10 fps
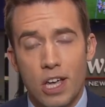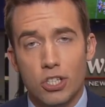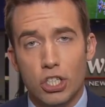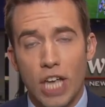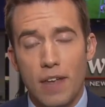
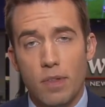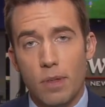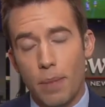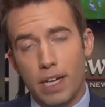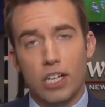She gave them the
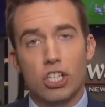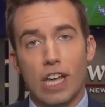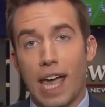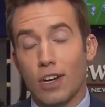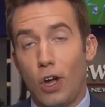money she
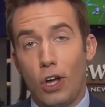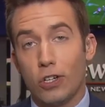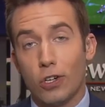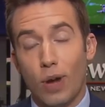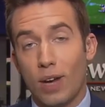had on
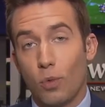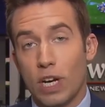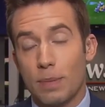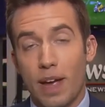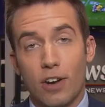her and
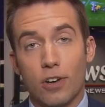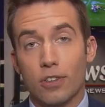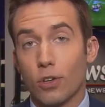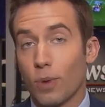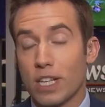went about
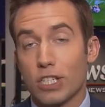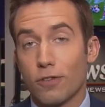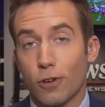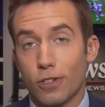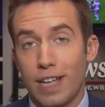the rest
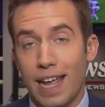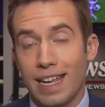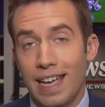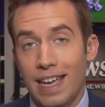of her day.